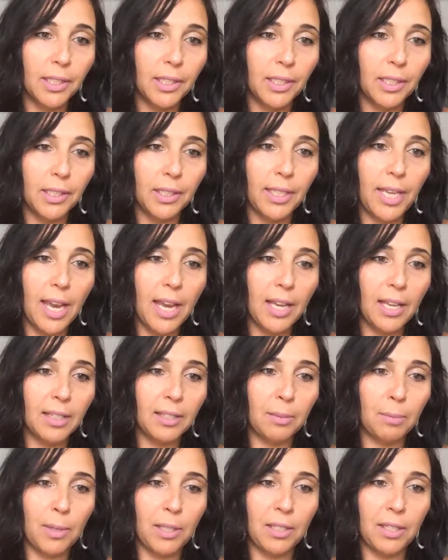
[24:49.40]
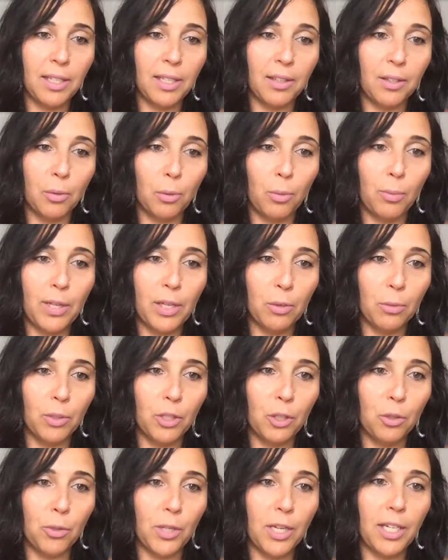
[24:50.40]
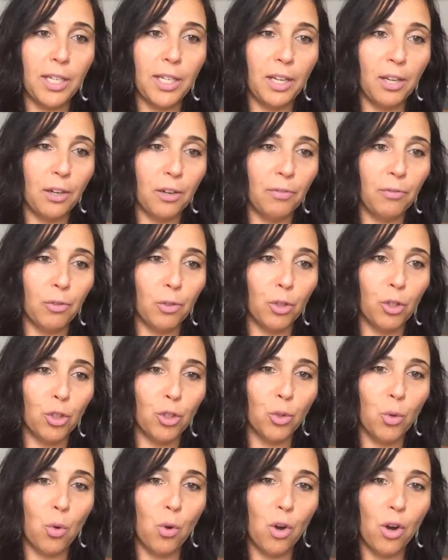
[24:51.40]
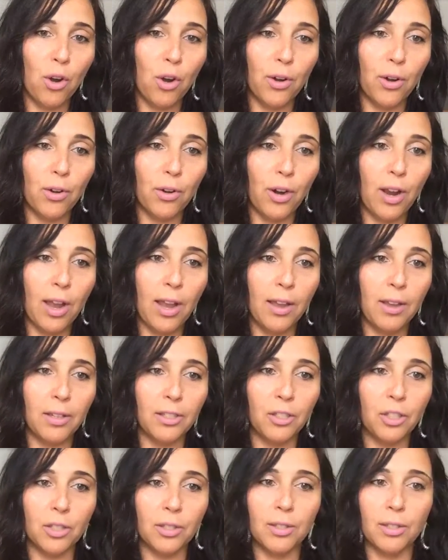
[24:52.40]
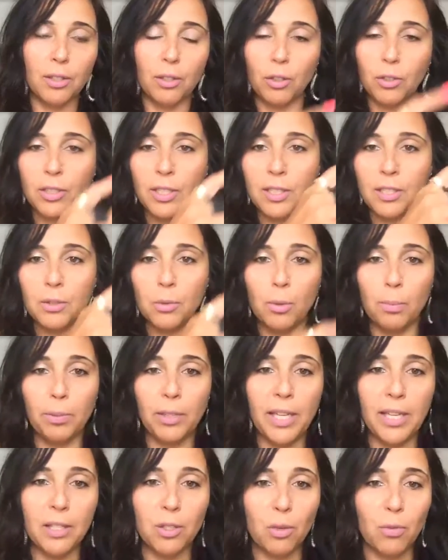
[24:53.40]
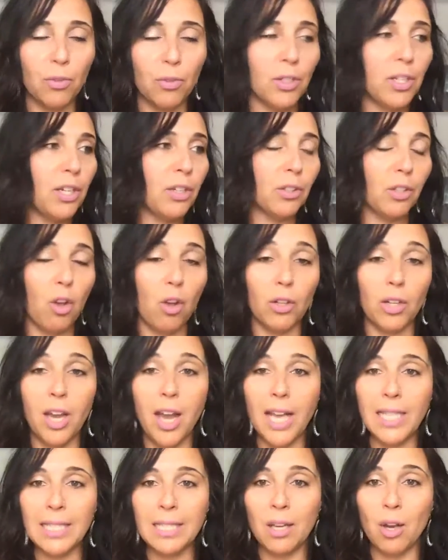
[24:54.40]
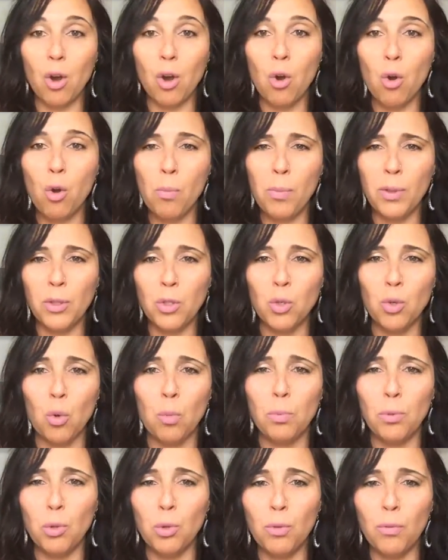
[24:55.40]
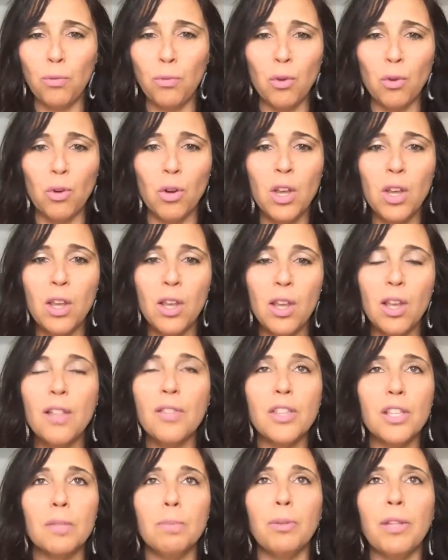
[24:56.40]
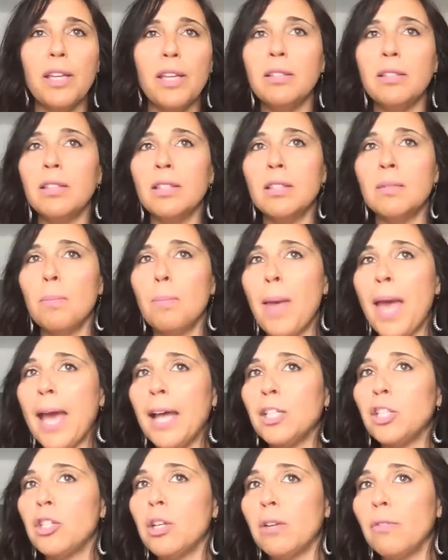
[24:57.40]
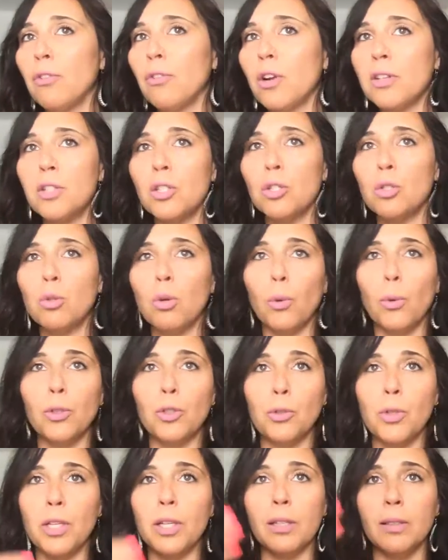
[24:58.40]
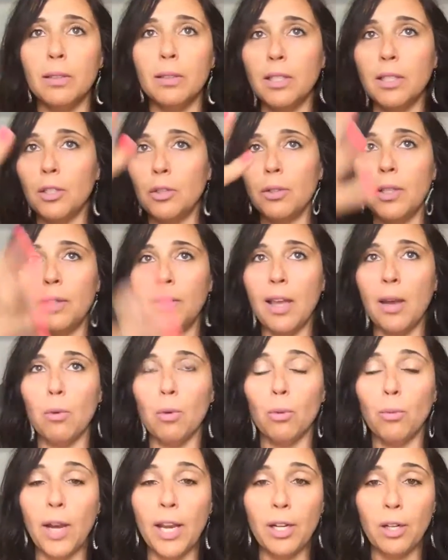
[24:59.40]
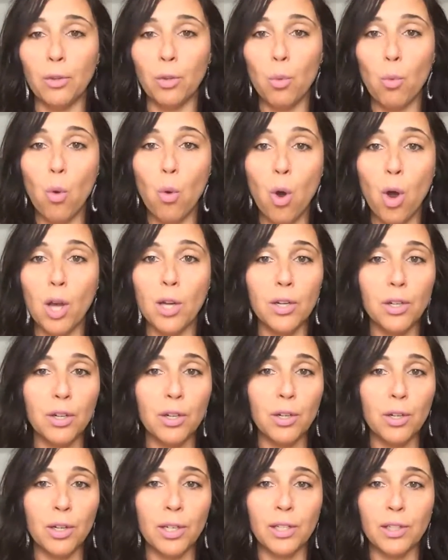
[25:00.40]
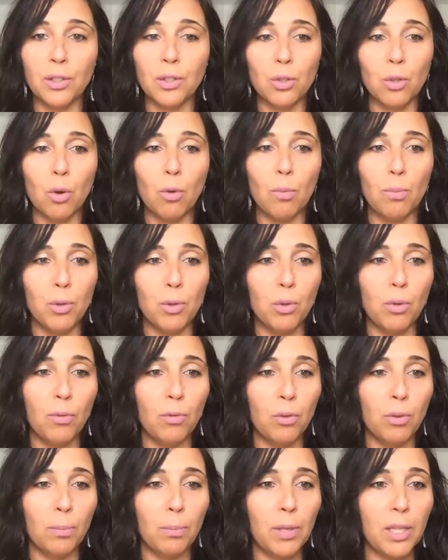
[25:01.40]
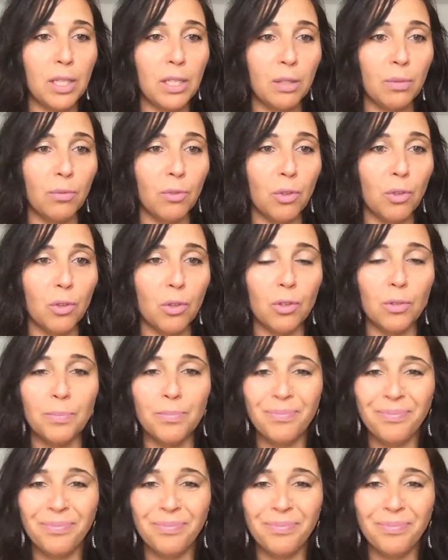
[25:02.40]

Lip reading: Yes, Mindy, there will be a retreat here for sure. I just looked into a place over here. It's called Casa Om. It's so beautiful. This place is magic for us to do a retreat, considering that we're right on the water and it's so beautiful and peaceful.